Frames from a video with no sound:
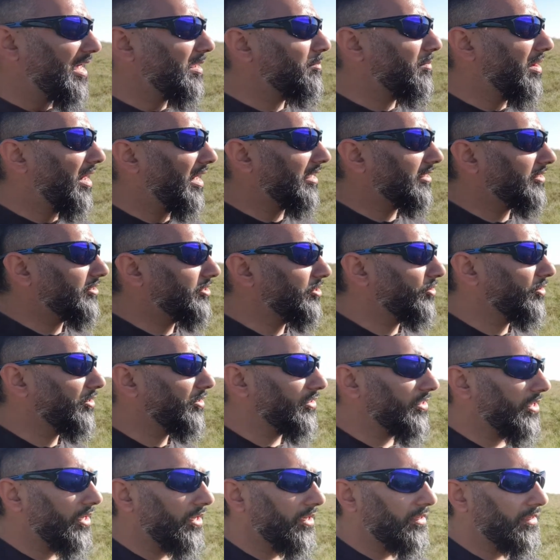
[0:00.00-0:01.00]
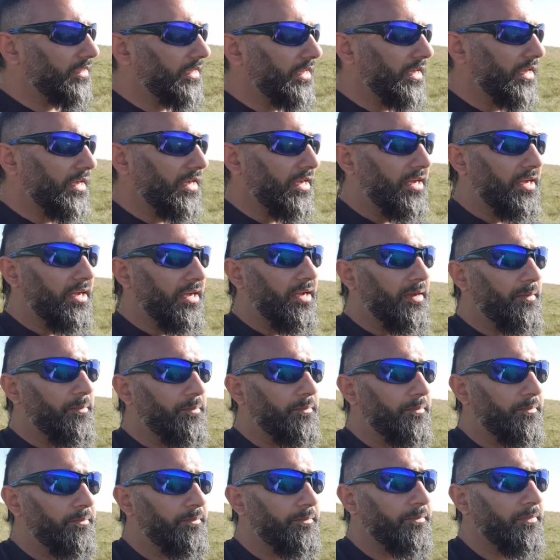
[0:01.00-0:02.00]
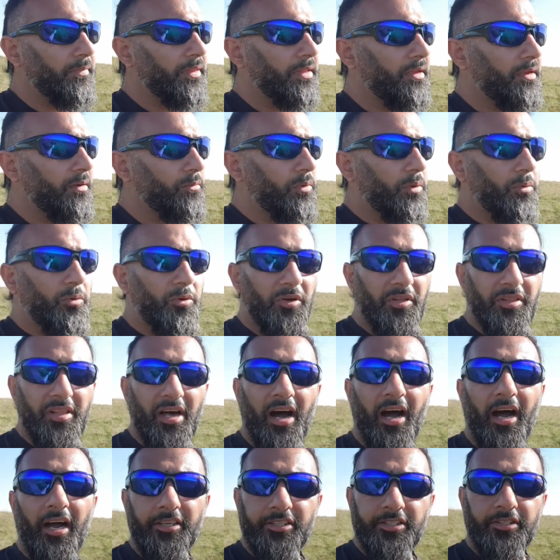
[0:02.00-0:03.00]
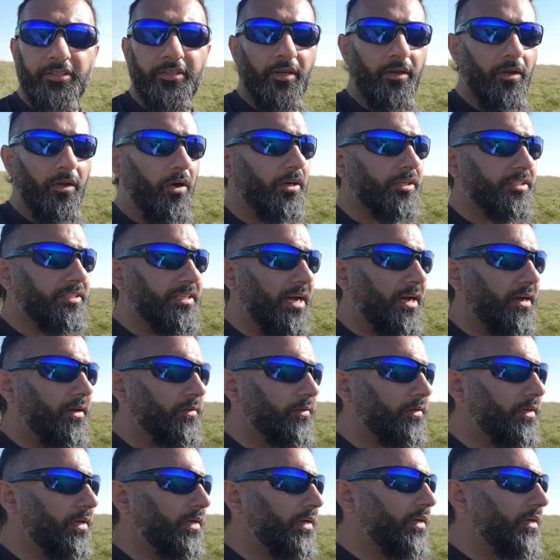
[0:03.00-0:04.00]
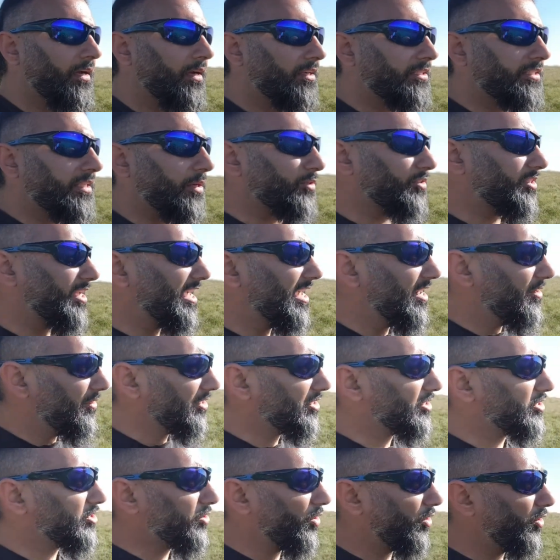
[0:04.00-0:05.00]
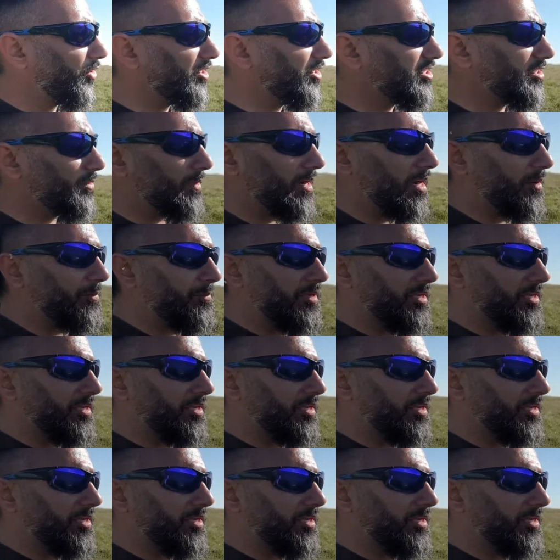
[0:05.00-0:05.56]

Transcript: on my mind during the when we were in the height of the lockdown, because I was hearing stories